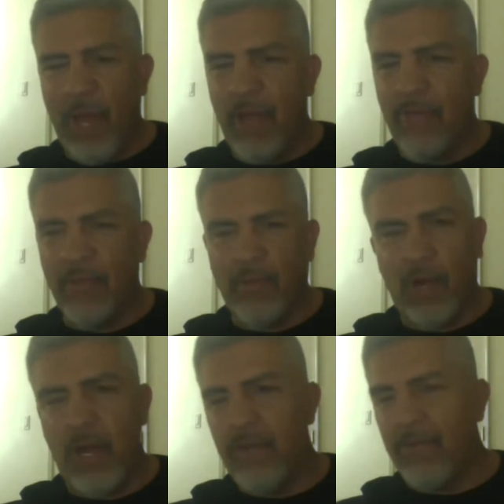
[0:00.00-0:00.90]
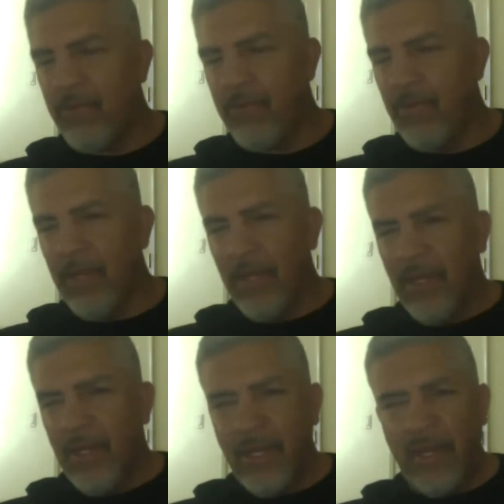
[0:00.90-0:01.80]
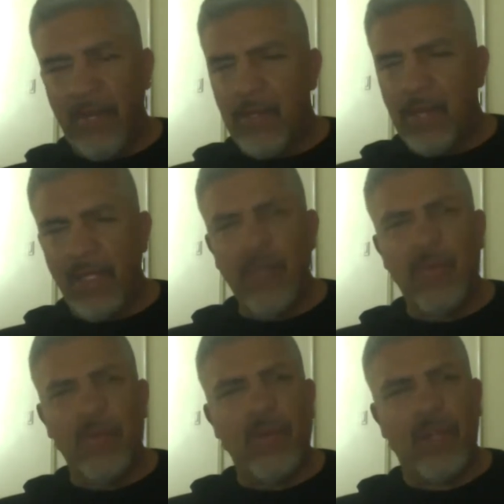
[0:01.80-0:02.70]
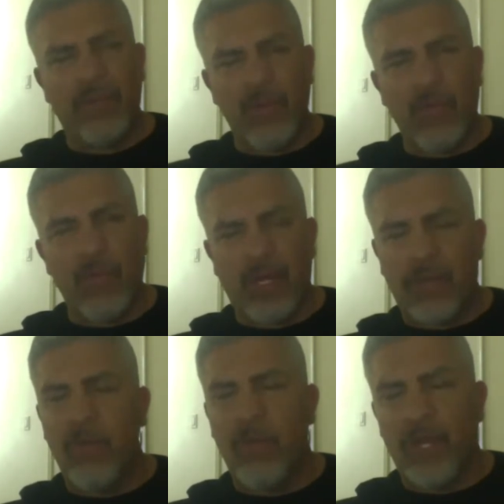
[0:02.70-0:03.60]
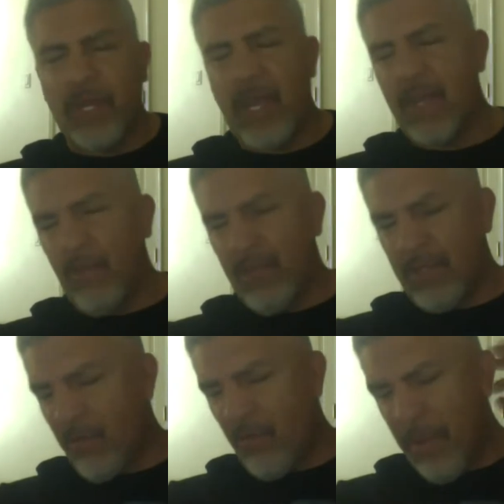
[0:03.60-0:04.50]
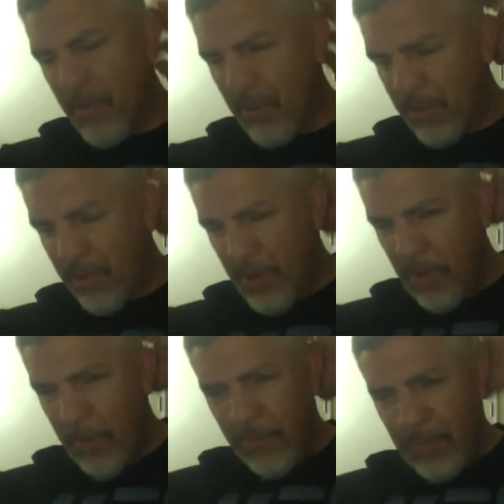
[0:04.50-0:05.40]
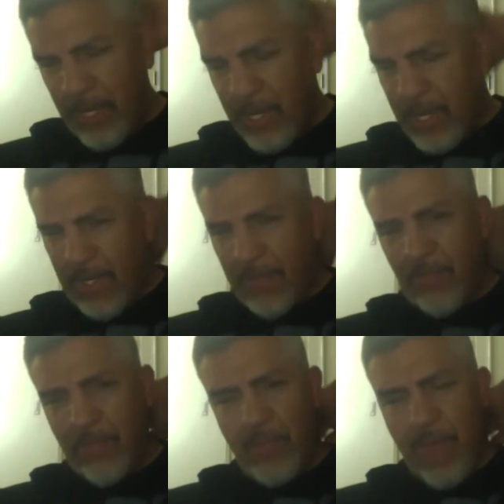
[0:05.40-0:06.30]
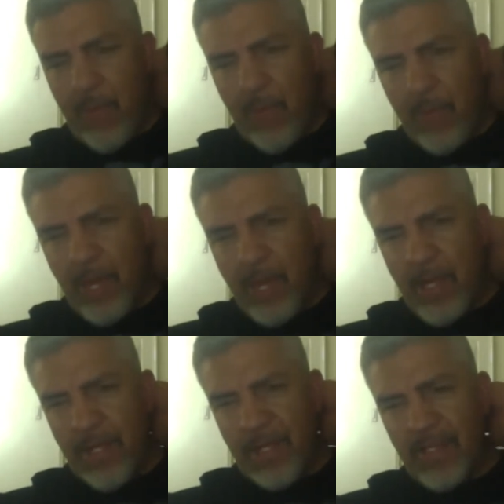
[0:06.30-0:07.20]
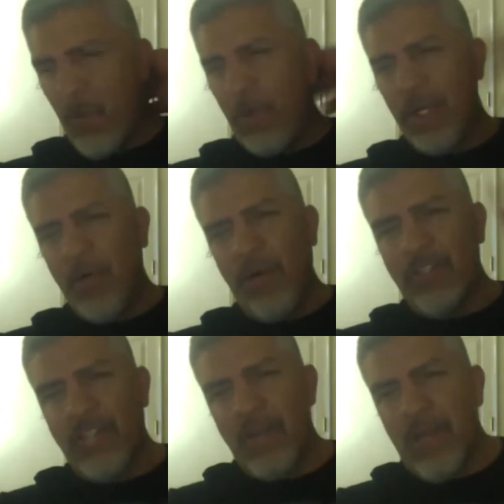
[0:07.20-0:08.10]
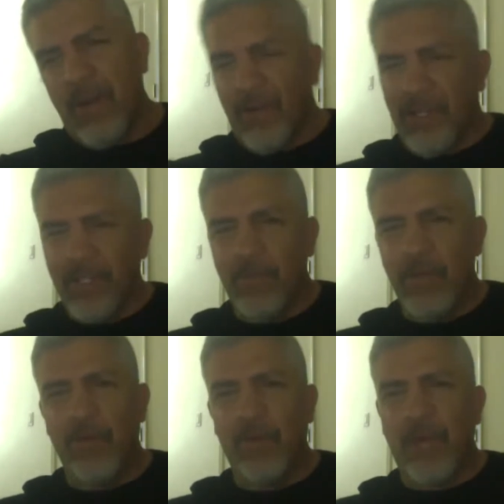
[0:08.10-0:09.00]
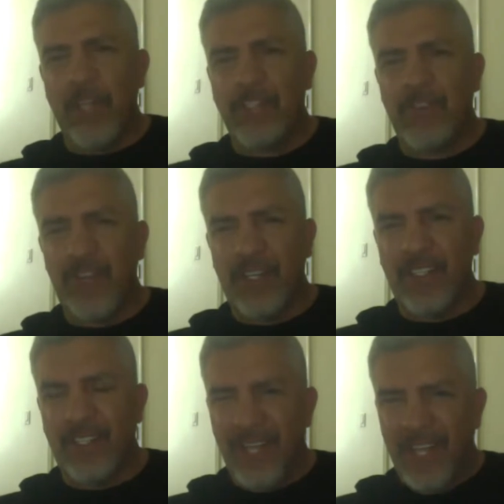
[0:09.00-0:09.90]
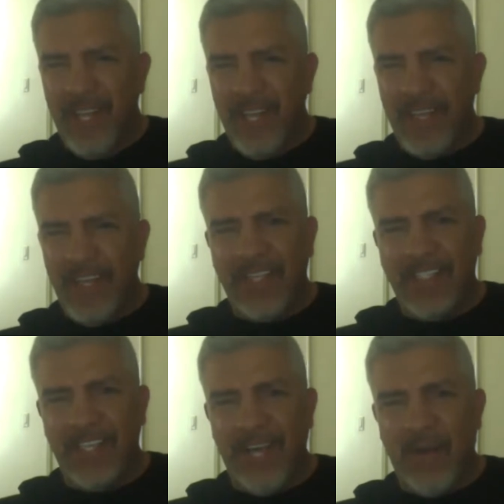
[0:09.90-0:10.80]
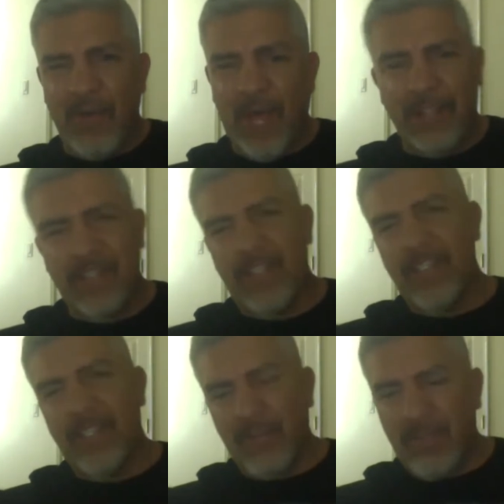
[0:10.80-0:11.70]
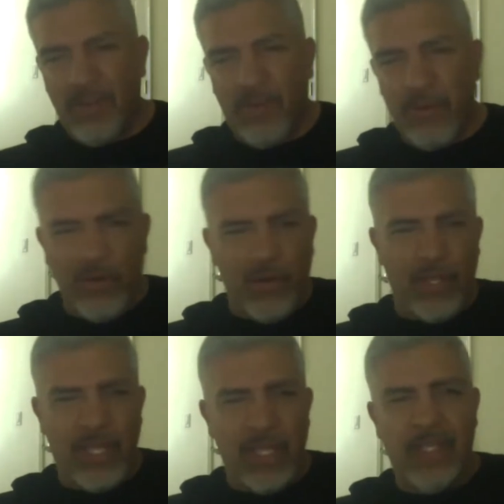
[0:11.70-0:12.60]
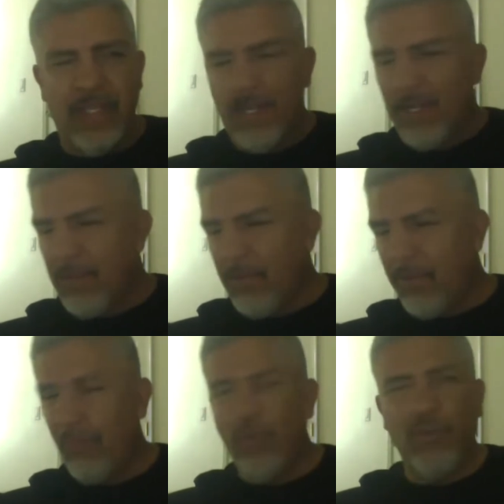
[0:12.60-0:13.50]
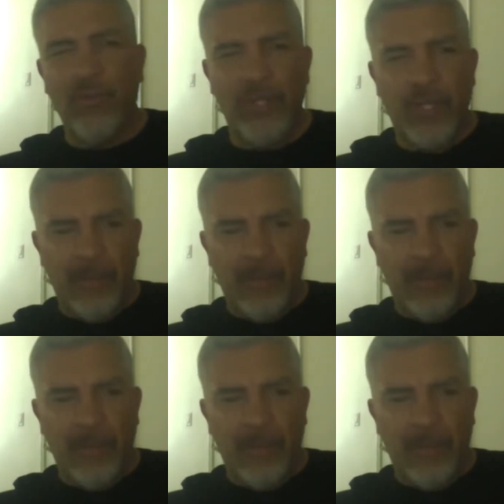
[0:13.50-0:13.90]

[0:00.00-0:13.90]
his wife, and him. And I think we brought Caden with us. I don't remember. And from that moment on, they want to go all the time now, because we go to restaurants, and they see how nice it is out there when you go eat, the food,